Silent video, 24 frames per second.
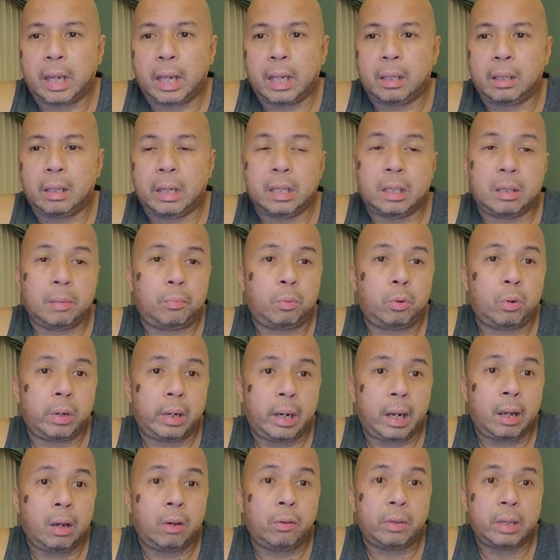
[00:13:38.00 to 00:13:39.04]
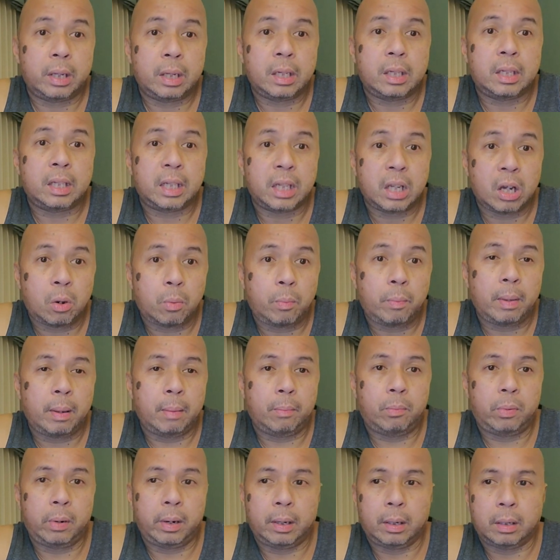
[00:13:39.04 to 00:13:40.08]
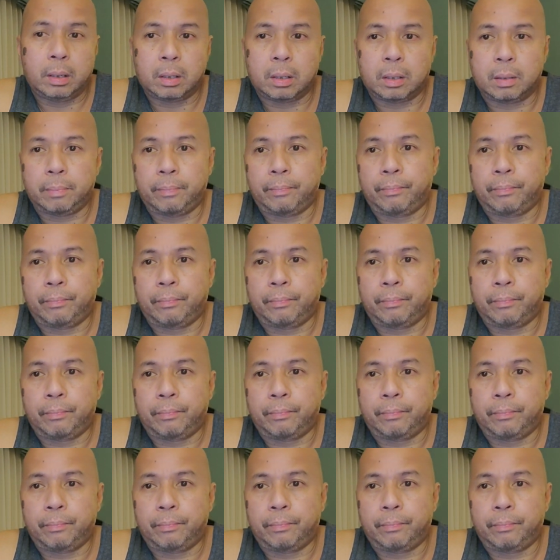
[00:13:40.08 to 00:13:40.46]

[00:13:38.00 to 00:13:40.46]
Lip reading: and they support healthy cell membranes.